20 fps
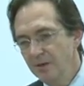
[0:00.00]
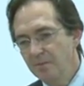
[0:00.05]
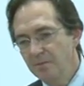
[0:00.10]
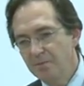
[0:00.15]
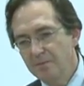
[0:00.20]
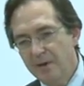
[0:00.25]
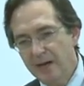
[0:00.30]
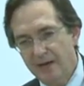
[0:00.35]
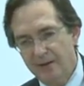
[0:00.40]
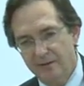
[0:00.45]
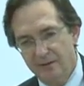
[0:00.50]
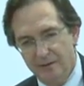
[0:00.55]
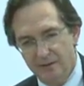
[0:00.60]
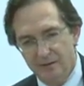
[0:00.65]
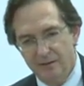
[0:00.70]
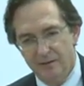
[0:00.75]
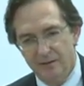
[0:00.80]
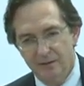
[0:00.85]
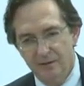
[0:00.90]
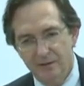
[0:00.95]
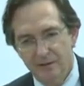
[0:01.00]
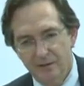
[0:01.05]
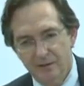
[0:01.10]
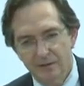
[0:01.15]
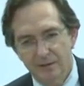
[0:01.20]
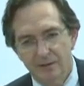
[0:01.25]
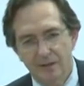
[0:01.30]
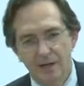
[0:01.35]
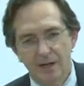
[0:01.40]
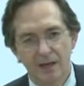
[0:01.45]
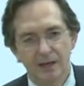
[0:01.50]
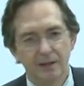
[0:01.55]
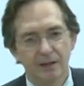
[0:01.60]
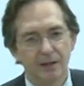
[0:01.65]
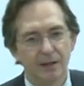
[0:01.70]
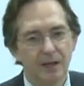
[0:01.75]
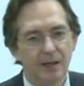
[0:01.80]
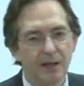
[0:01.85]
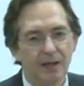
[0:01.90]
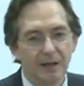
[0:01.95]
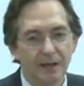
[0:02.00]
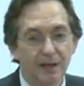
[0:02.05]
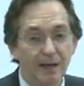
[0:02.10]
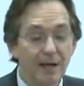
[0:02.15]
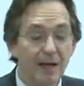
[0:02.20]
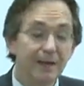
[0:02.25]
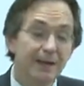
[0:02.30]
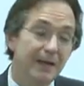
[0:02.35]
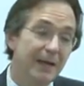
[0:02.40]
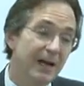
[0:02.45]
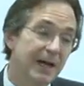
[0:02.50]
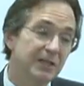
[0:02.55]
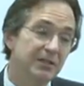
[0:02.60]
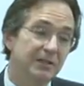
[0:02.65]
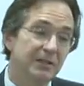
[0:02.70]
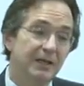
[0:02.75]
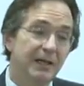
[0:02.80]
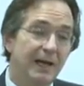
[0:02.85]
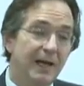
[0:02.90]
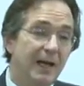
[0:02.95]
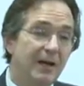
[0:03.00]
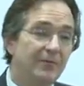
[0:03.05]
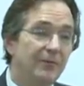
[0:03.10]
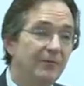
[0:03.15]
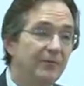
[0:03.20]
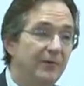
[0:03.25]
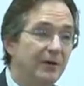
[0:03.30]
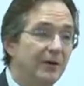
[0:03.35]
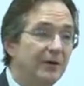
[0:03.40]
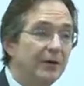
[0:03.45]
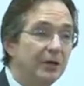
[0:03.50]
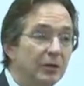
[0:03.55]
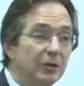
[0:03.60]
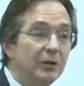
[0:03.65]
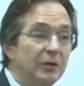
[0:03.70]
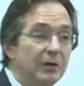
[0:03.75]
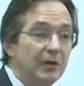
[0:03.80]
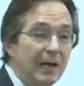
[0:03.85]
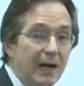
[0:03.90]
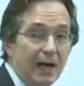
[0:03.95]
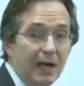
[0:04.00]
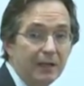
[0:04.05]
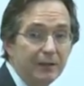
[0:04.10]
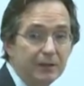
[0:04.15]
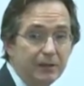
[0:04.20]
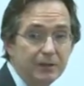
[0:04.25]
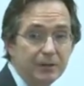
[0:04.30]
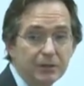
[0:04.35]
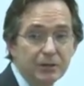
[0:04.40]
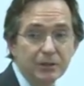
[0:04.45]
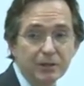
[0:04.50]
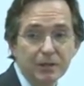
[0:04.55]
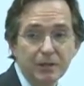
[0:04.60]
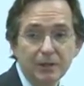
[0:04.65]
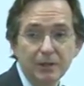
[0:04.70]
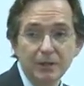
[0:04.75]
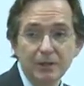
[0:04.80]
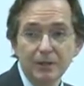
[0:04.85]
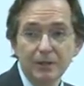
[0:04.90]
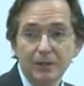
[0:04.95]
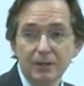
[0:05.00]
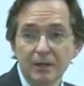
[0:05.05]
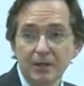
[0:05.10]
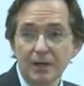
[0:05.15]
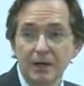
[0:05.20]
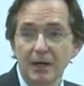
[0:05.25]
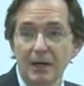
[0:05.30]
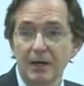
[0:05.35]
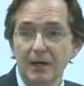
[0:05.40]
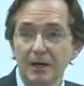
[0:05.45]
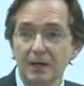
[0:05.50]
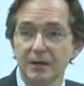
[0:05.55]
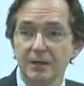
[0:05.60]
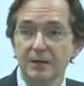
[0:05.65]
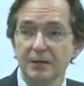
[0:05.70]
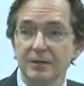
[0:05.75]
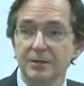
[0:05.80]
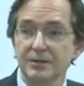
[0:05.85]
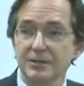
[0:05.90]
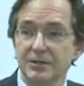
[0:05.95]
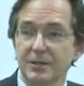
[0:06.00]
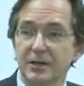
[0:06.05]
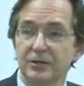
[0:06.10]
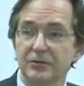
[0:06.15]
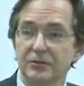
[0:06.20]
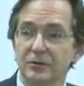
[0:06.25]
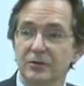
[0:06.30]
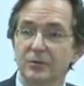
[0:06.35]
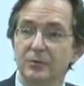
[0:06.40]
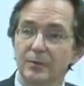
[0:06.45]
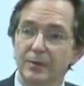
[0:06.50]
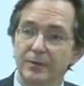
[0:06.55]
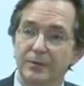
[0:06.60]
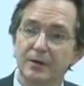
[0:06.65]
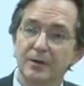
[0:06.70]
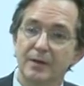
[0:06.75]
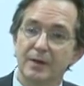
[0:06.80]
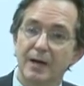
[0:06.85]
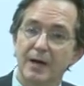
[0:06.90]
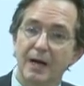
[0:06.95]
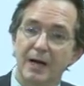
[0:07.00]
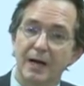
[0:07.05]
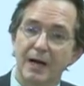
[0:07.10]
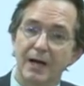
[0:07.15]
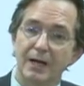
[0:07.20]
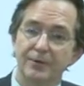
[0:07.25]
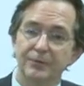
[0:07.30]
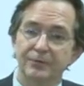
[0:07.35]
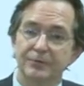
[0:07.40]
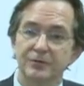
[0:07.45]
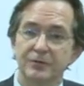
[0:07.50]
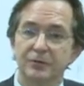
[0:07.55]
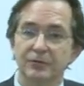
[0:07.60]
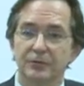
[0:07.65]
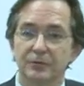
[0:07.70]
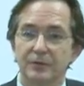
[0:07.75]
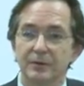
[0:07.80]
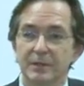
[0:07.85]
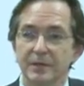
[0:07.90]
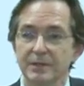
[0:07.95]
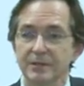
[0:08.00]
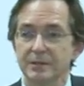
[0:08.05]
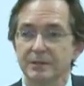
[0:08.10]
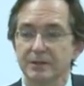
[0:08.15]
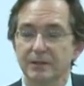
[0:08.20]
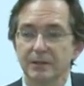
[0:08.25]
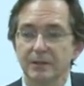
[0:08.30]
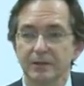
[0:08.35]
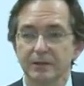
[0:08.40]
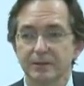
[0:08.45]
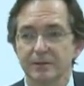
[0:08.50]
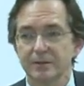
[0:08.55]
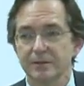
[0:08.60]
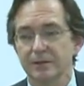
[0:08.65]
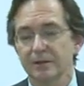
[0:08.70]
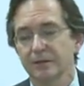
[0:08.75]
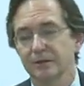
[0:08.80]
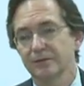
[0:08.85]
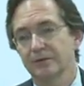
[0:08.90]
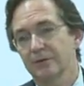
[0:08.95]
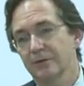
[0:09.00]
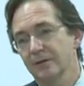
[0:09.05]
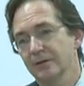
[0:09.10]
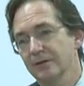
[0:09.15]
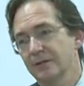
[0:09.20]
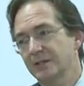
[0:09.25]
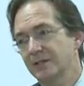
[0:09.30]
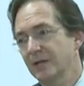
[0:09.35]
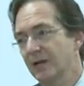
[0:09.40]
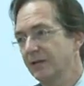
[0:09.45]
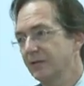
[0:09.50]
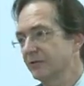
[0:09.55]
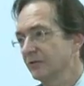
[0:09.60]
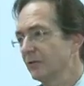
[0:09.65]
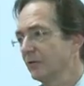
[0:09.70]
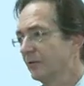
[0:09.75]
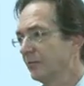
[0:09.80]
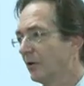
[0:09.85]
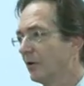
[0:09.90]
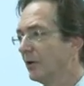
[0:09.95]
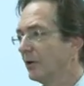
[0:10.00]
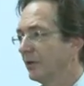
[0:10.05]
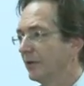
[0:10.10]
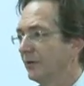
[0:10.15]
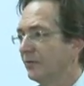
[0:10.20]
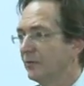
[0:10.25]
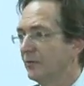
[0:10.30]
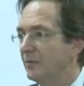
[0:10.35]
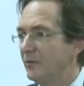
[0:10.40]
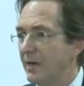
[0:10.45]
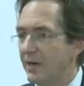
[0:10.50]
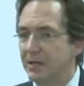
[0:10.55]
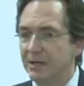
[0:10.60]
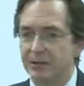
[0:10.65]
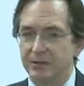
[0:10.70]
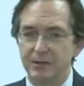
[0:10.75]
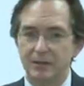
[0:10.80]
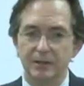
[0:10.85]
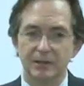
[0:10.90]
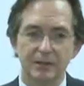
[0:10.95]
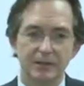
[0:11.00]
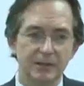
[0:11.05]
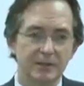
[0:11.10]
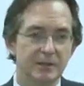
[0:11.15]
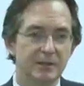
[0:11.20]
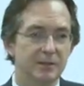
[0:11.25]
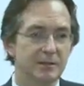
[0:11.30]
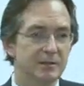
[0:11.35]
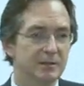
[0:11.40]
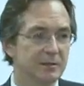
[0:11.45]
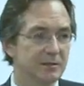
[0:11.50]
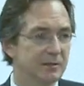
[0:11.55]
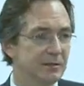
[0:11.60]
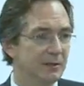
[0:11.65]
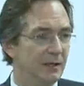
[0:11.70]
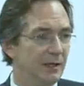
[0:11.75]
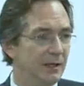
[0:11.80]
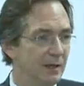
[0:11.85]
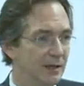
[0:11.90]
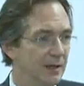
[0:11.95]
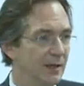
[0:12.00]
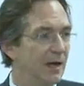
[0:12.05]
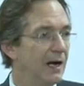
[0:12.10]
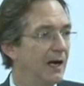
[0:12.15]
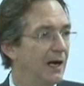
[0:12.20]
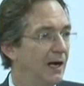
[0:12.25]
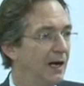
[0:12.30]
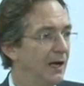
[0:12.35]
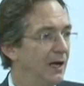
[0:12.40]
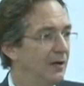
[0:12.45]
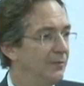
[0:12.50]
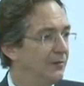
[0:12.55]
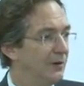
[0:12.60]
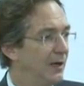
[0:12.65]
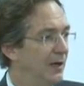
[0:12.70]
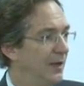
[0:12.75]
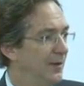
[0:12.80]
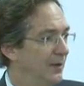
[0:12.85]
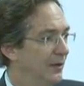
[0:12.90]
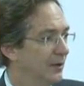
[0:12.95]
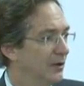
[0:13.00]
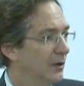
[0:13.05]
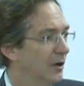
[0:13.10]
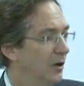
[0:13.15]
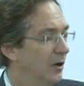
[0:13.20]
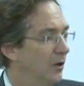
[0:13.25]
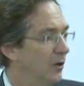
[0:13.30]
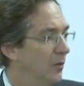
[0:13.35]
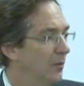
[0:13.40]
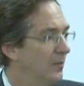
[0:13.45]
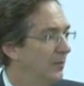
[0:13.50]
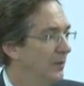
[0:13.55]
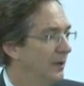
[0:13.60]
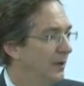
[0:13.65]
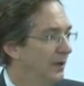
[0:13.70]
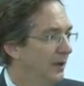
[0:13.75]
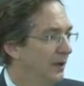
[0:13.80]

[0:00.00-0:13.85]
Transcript: method that, and they actually have a very good knowledge uh, center within the hive. So for instance, sort of the center of all information is in the hive on the comb.